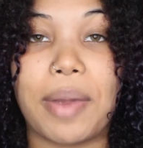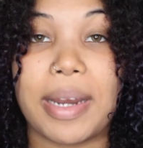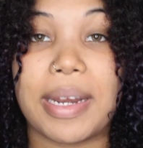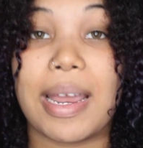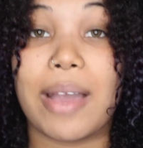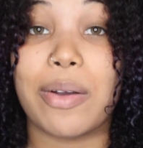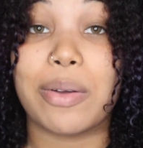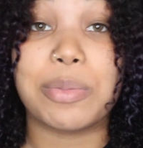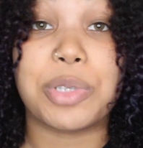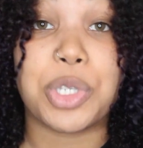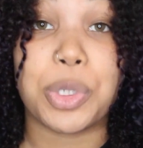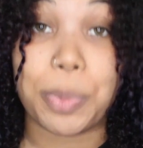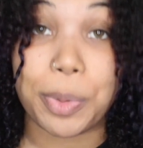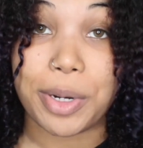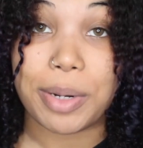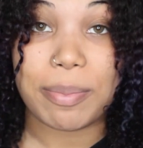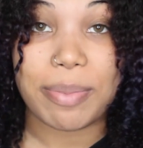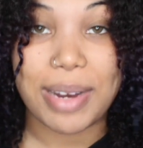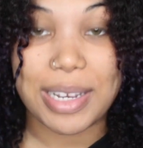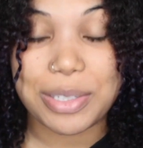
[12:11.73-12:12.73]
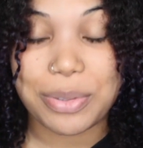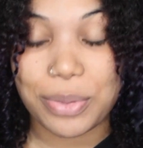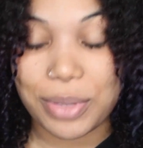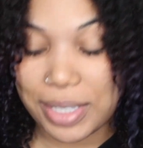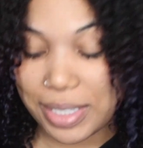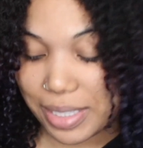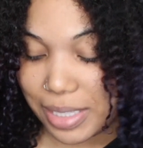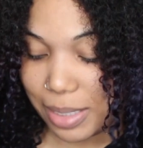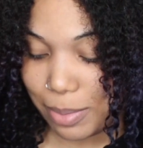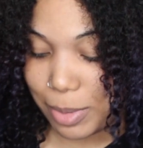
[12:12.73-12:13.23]
Right now I'm super impressed
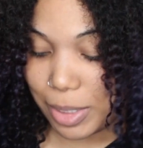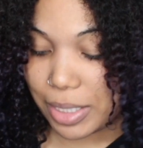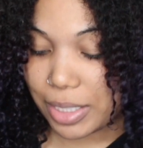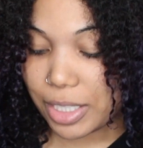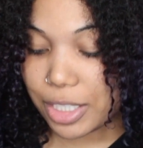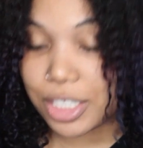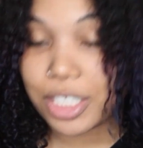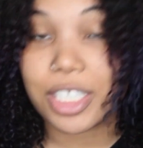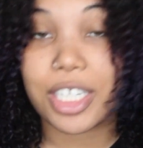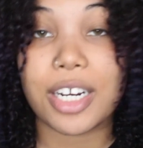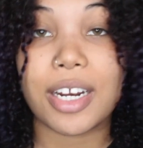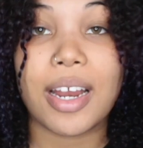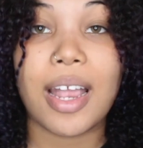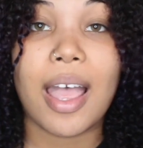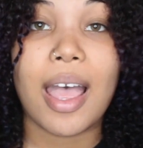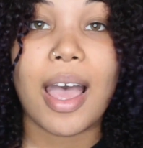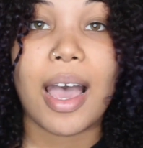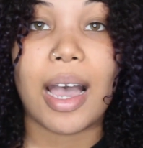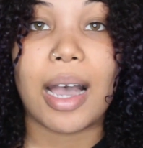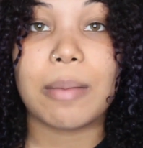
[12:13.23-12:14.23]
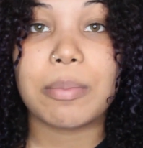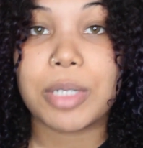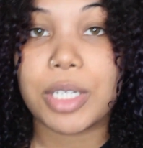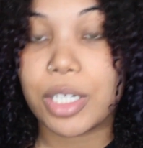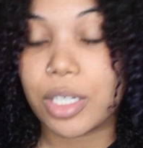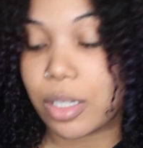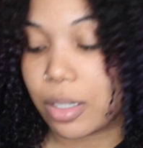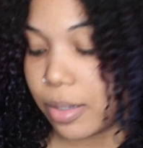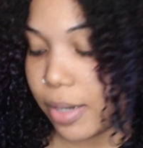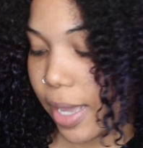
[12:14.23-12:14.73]
with this deep conditioner. I'm going
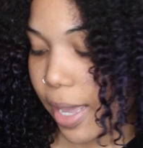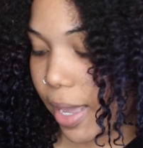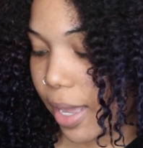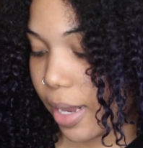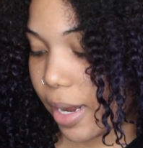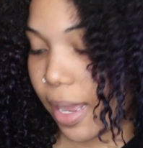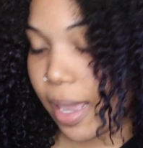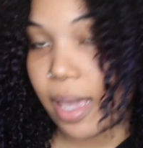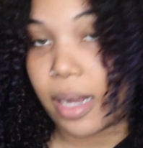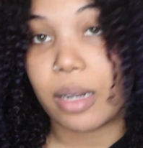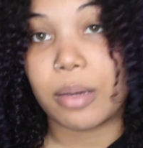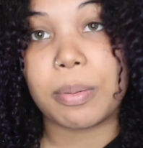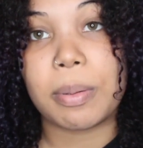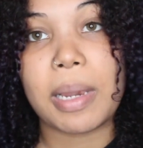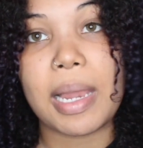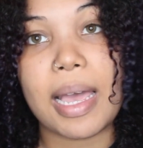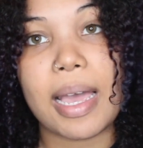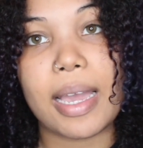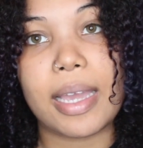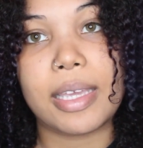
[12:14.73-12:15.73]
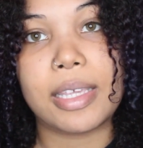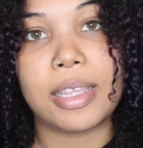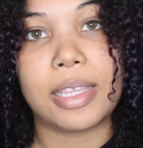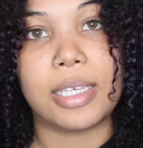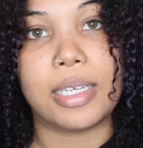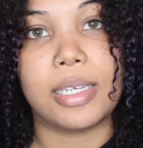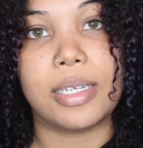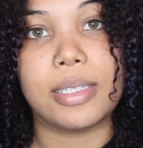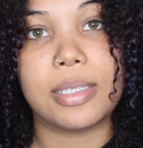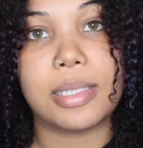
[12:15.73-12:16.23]
to go ahead and apply
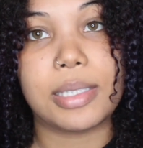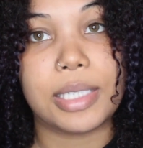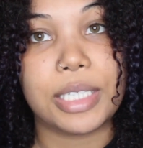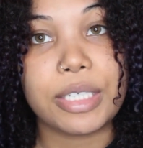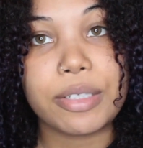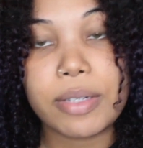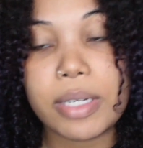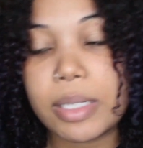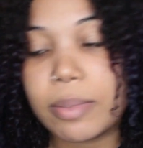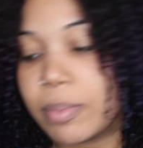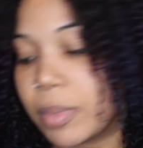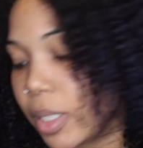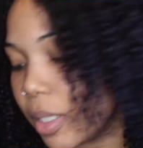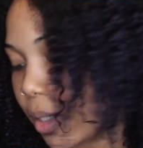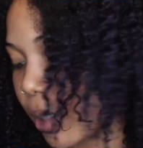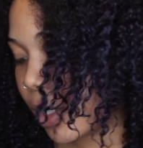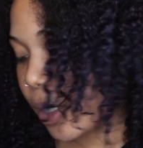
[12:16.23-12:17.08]
the serum.